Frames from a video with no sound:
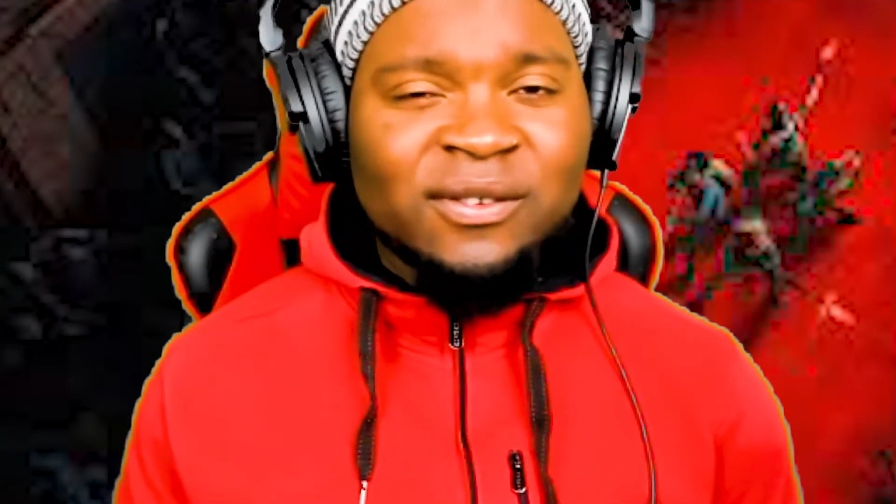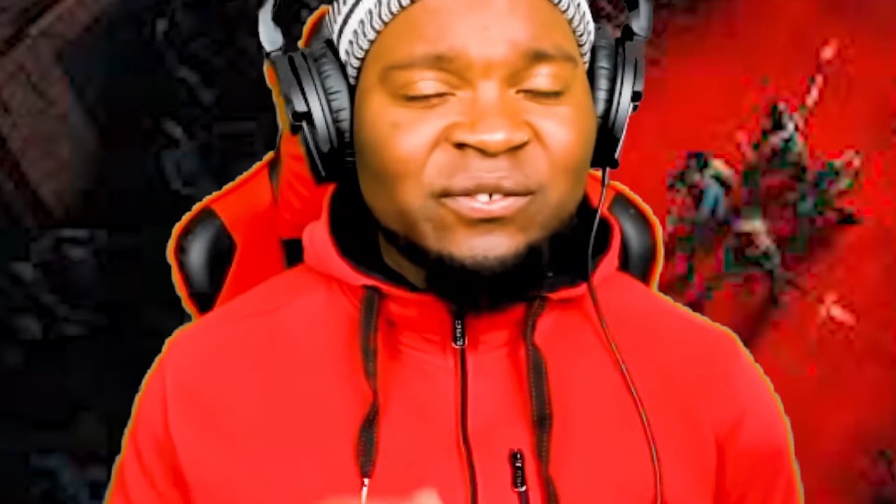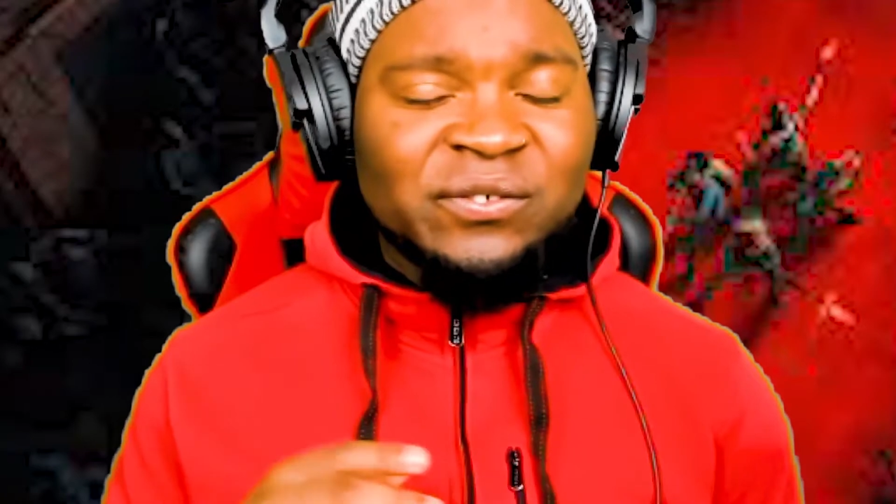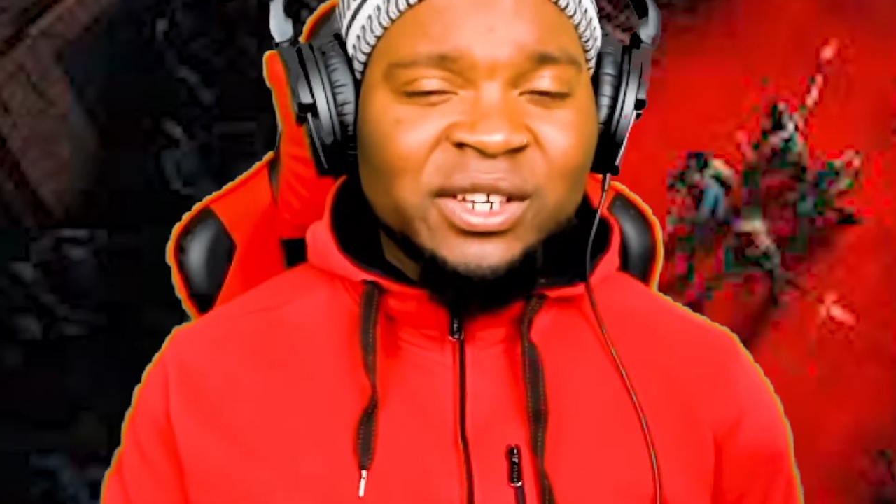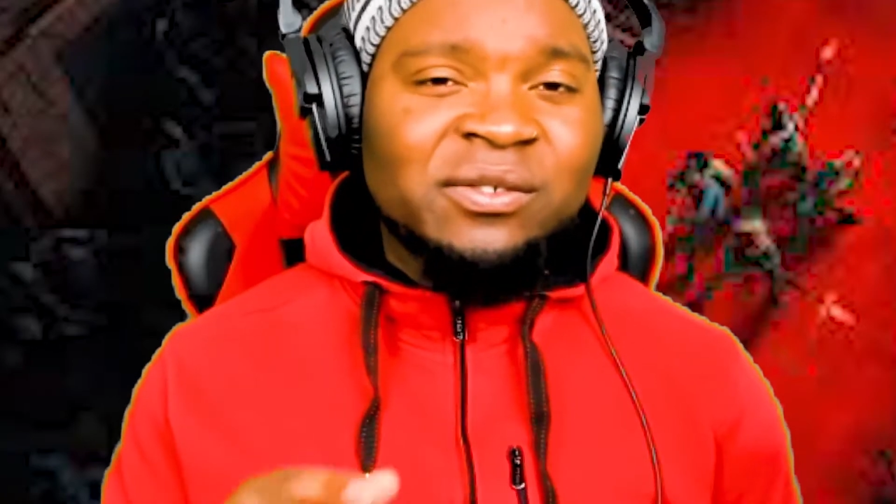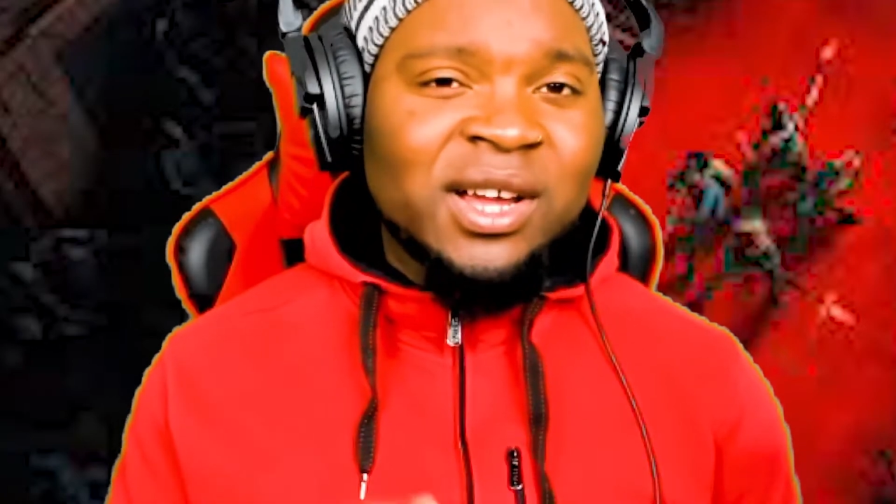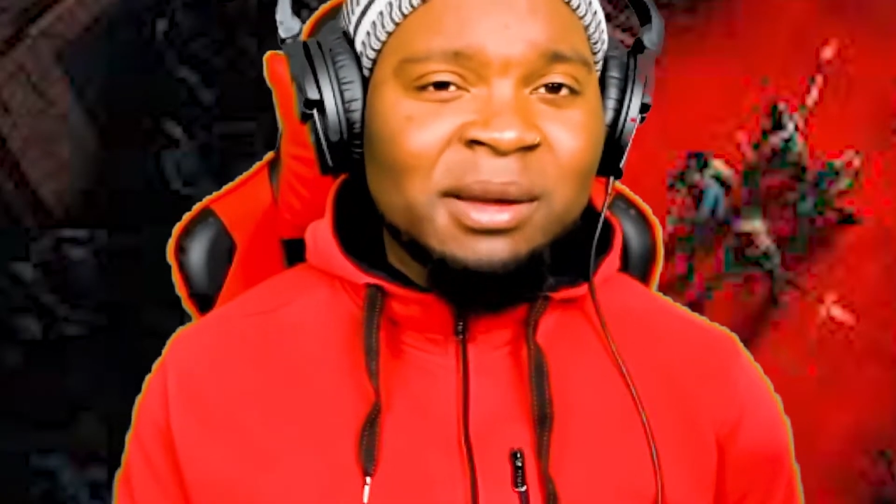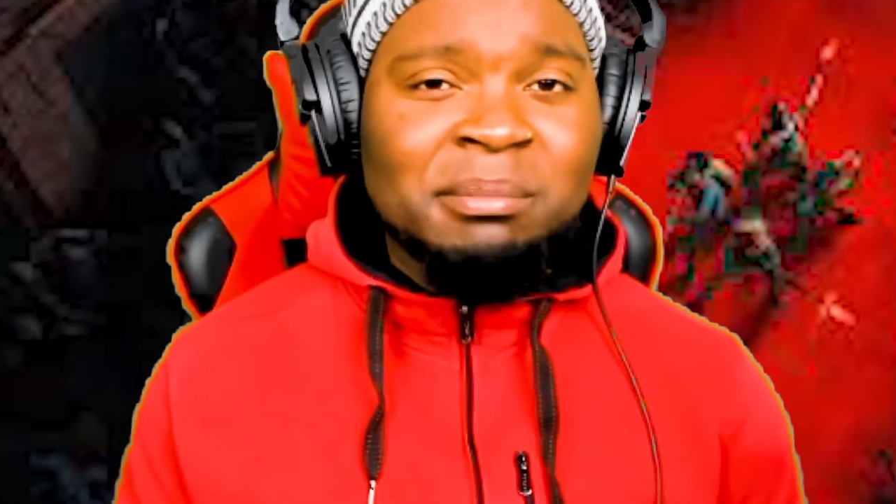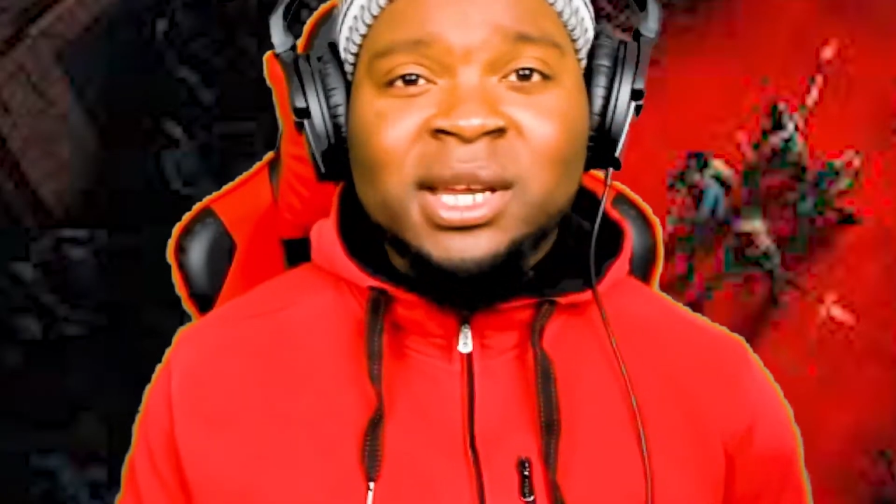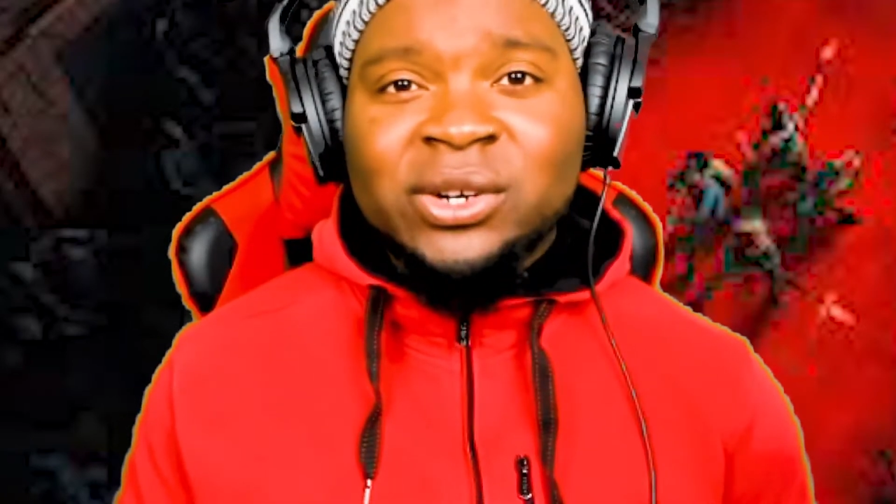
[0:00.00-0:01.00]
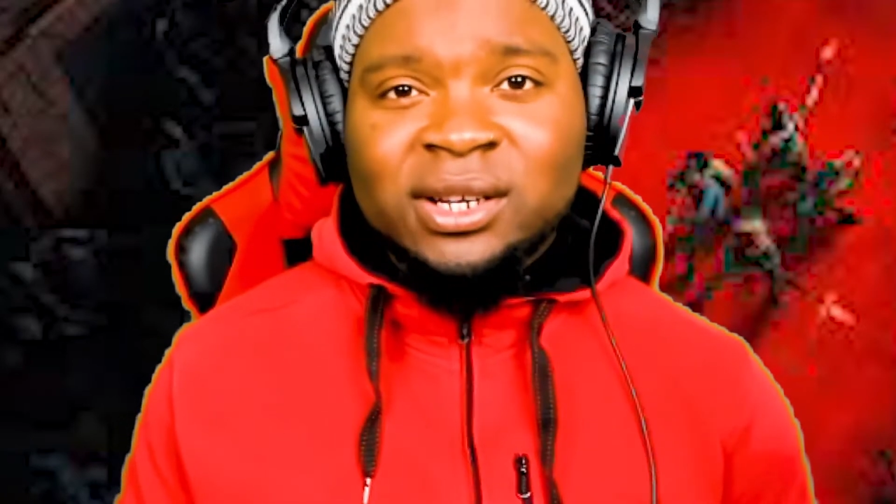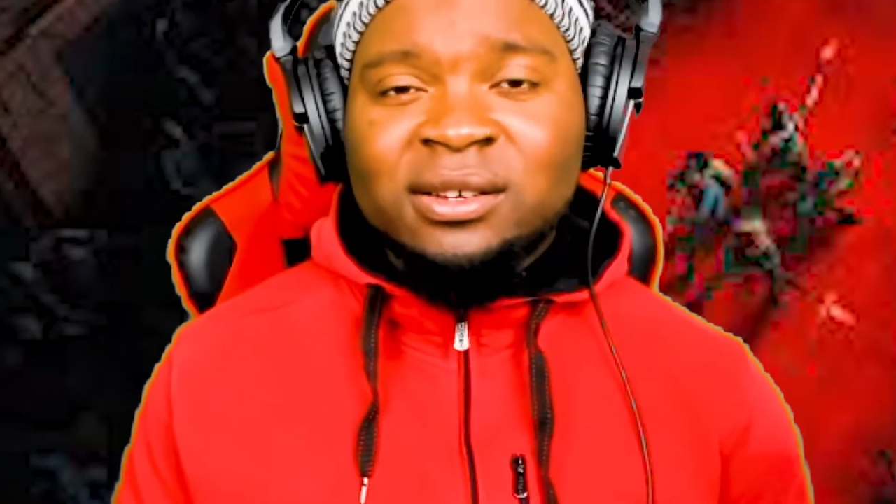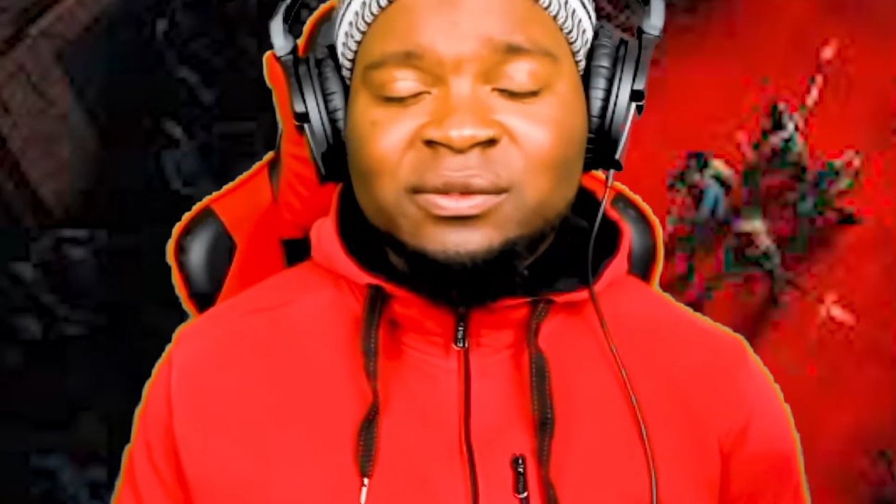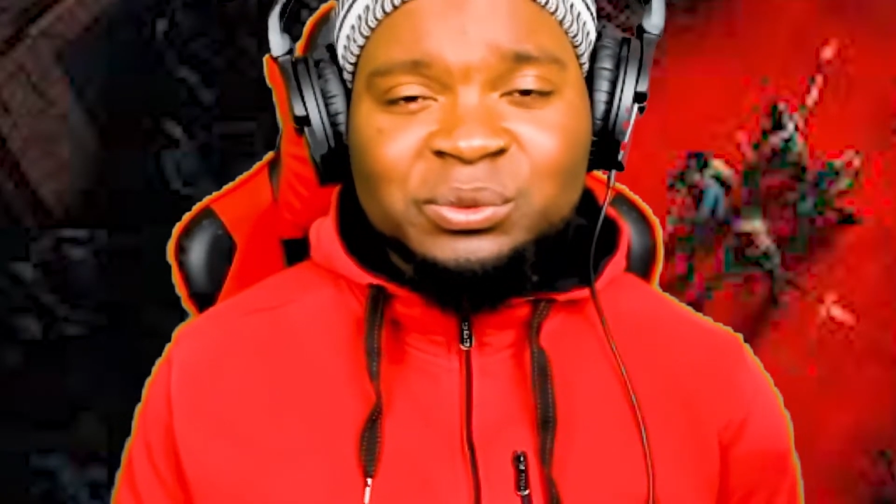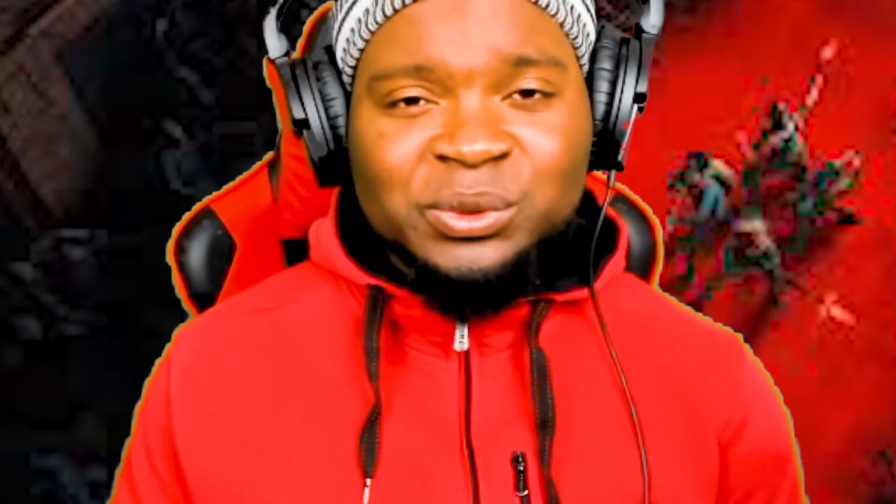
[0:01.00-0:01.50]
Viva America
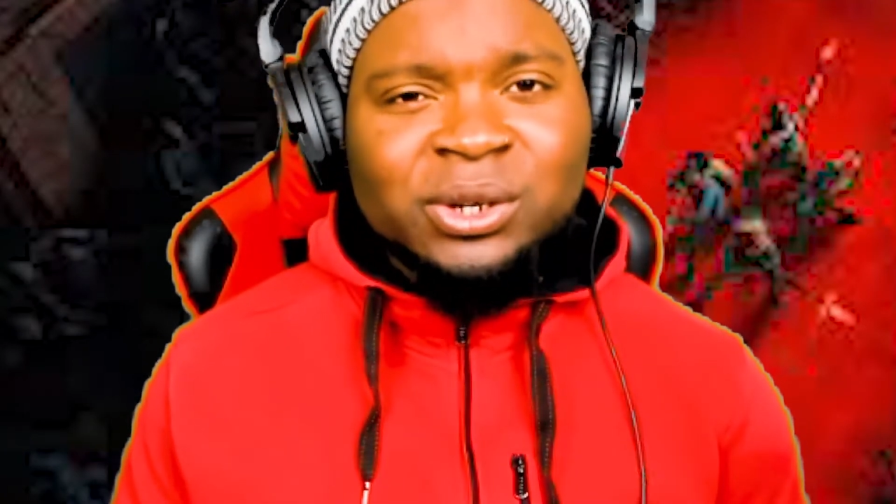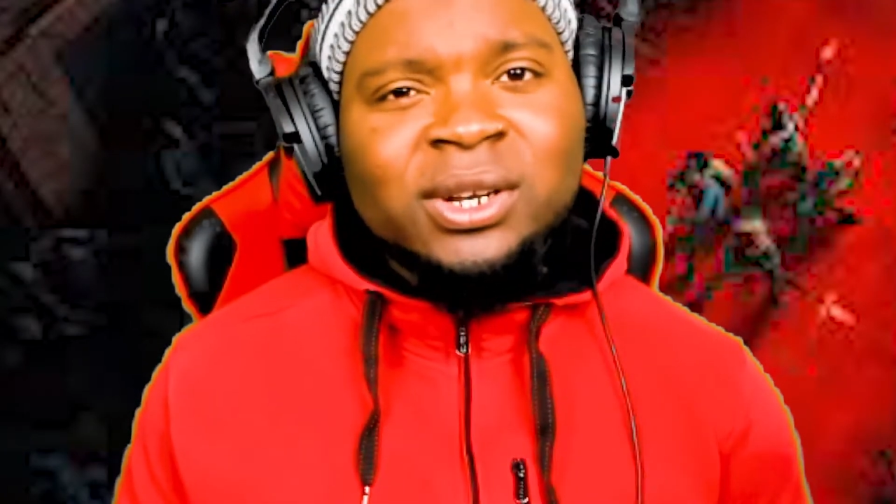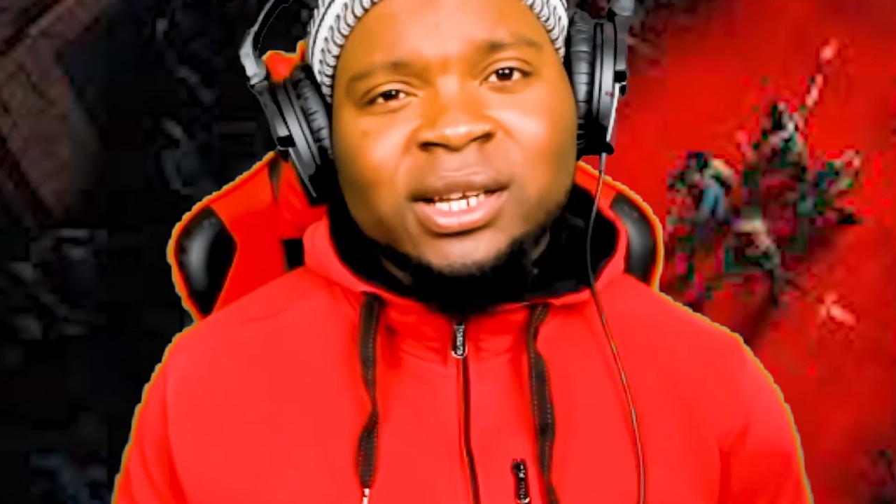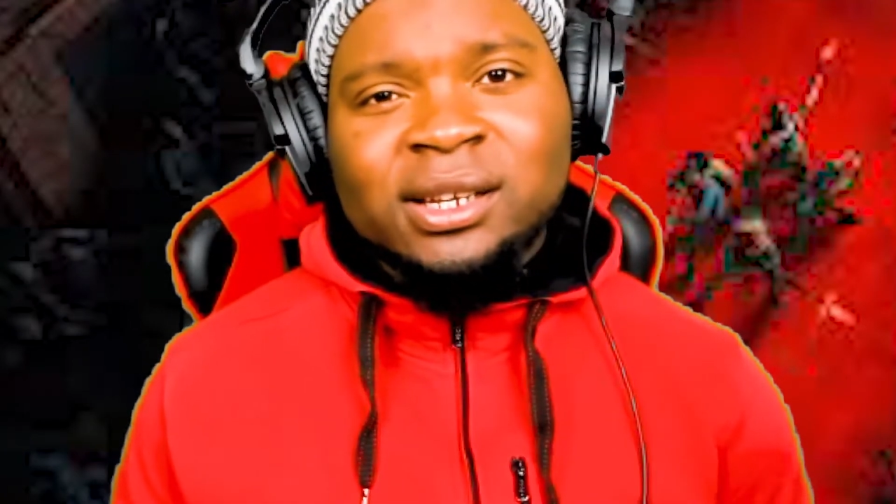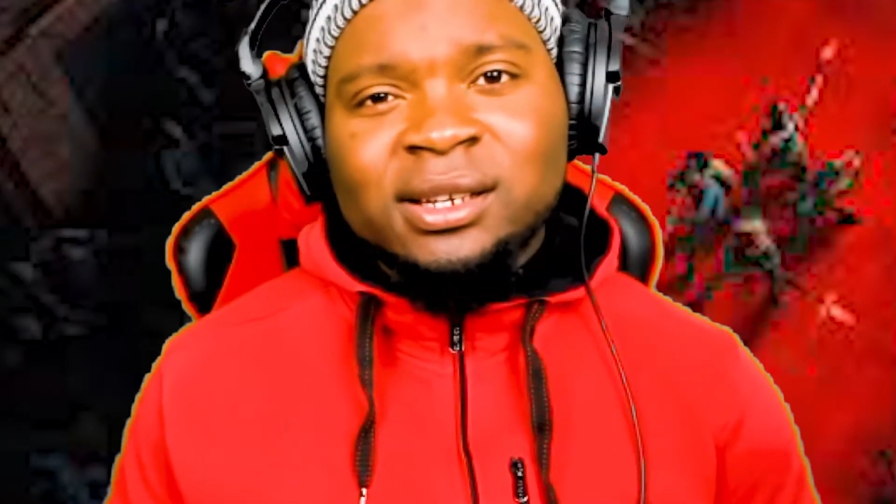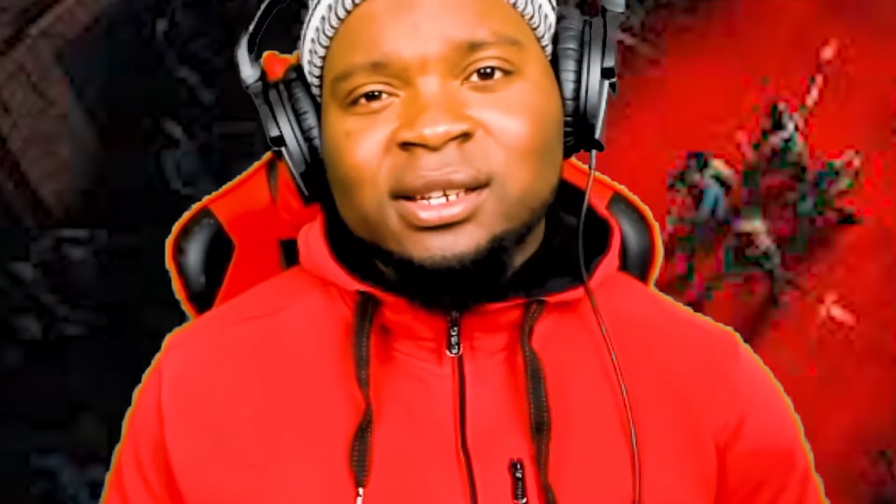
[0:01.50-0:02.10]
for real. Like,